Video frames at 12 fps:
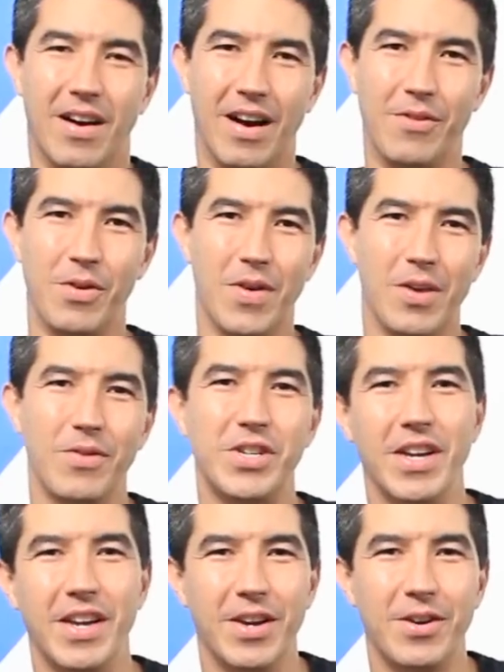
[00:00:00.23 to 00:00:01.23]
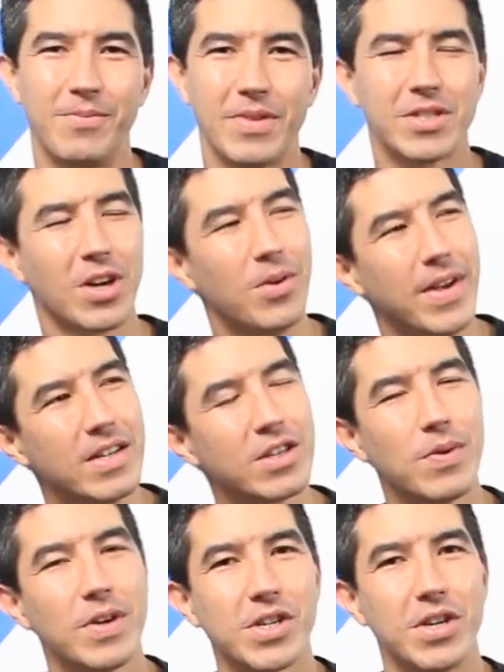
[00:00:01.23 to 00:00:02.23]
Hi everyone, Ritchie here. So here's a
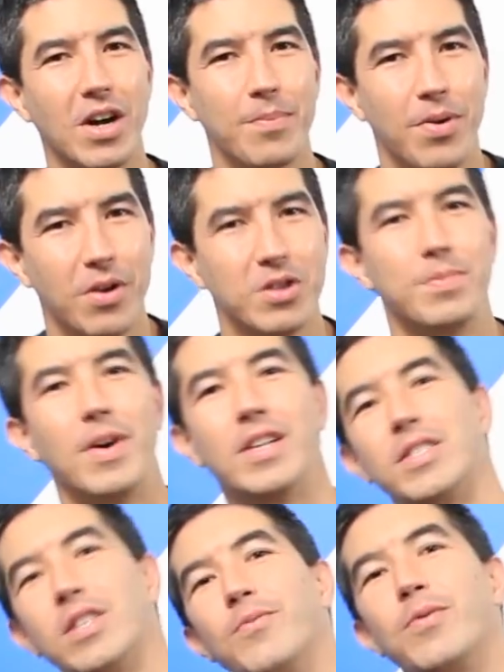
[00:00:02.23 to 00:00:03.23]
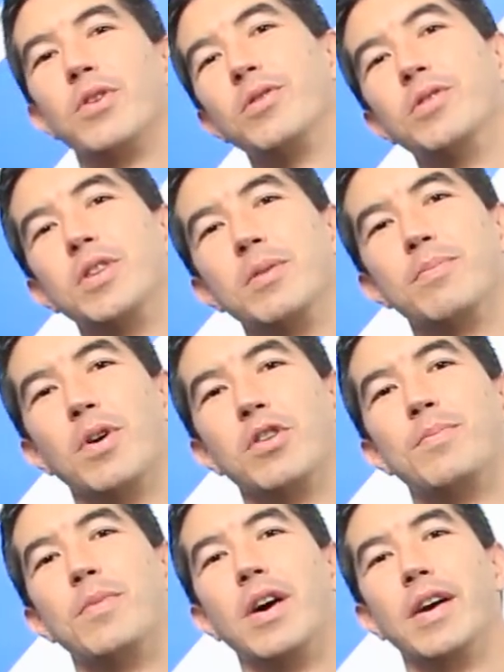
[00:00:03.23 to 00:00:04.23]
question I pose myself while using
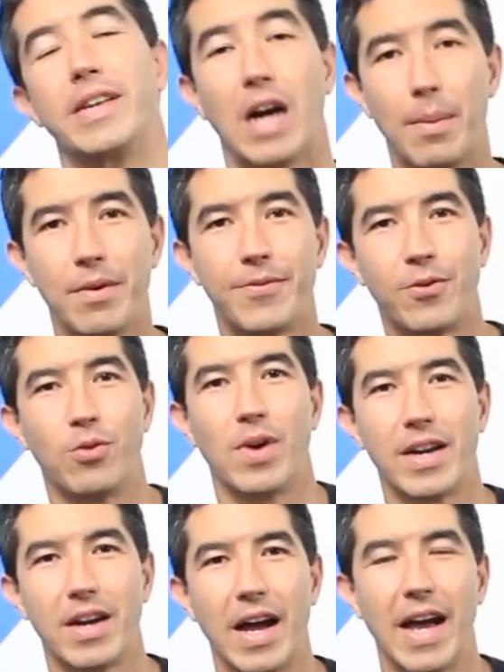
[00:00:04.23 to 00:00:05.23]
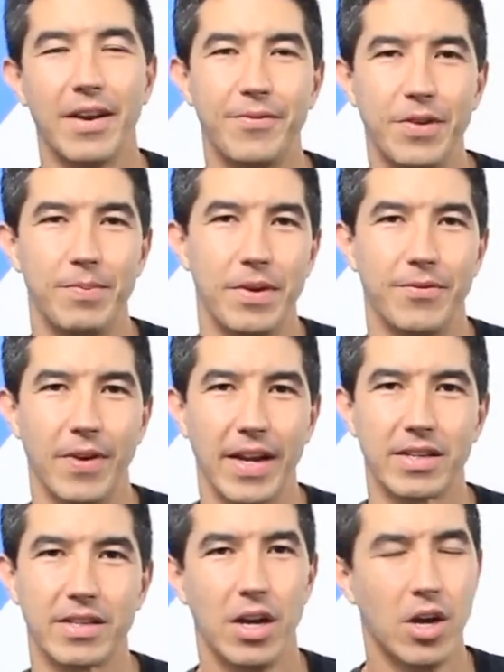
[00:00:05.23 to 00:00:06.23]
both my Garmin Forerunner and Fitbit
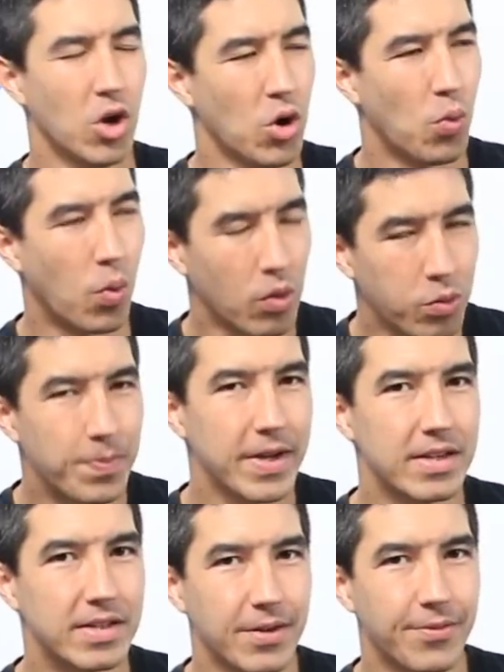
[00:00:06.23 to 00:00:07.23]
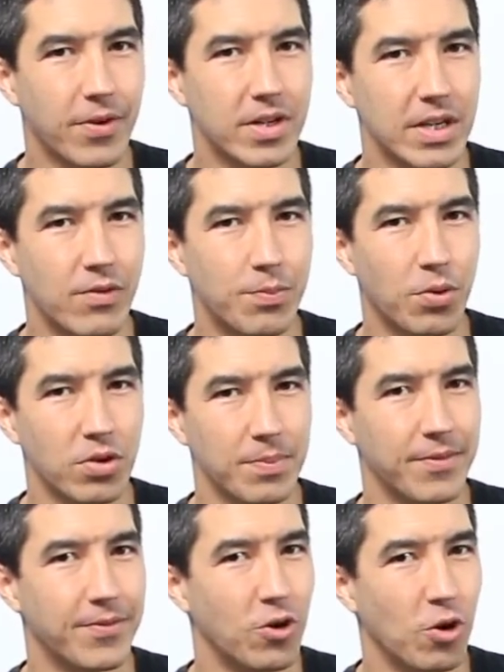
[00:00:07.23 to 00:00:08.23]
Flex. What would be the difference in
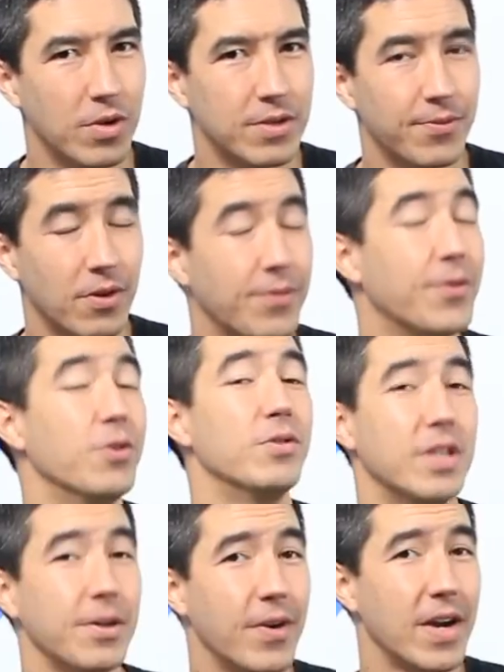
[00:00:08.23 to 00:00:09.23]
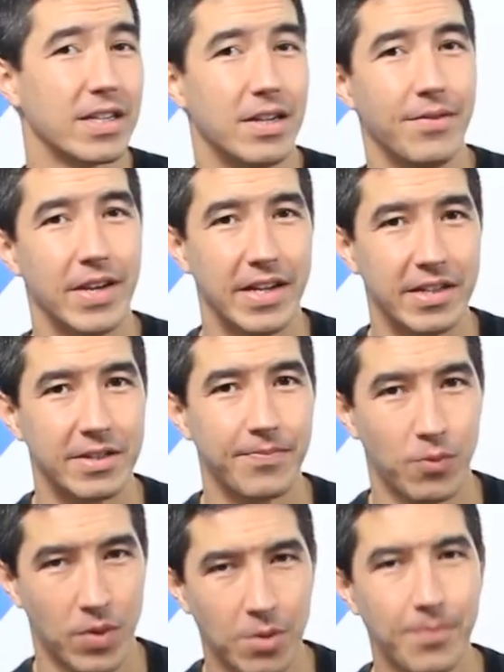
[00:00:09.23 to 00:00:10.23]
reported performance for a few different activities?
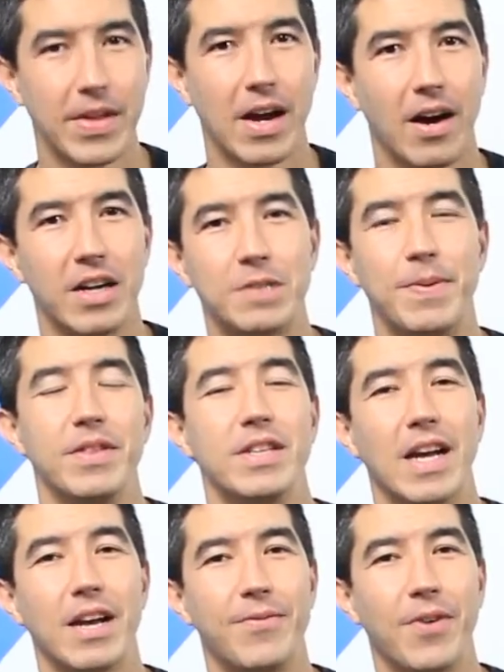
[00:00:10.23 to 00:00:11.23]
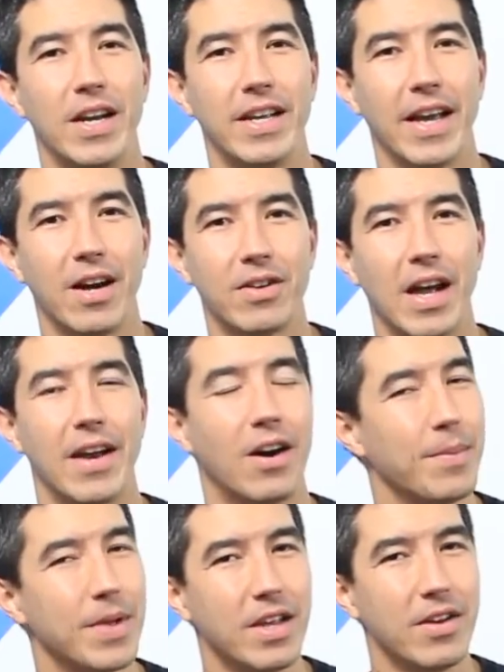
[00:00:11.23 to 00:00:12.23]
Well, I spent the day finding out and
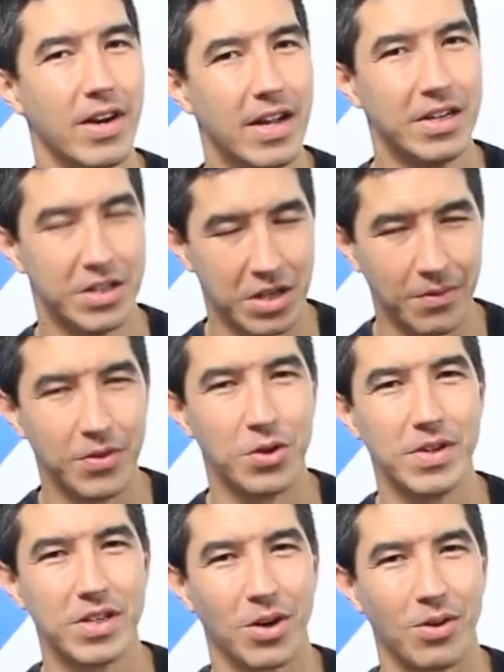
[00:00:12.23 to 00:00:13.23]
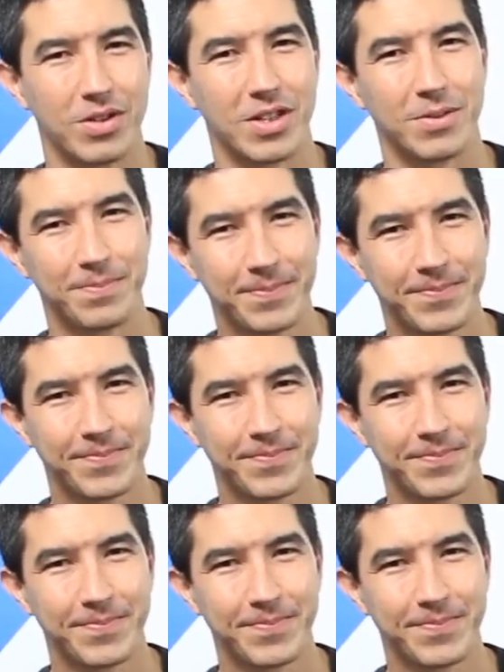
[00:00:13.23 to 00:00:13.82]
I'm here to give you the results.